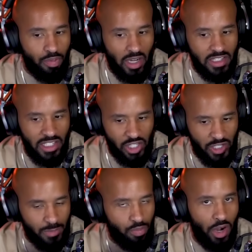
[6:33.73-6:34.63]
Brunson is
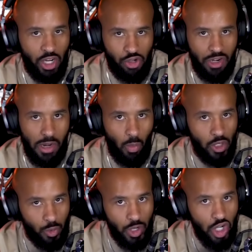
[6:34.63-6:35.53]
just pressuring him,
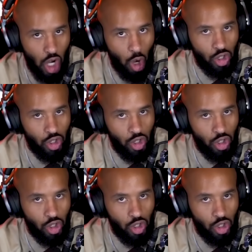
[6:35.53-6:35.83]
which we know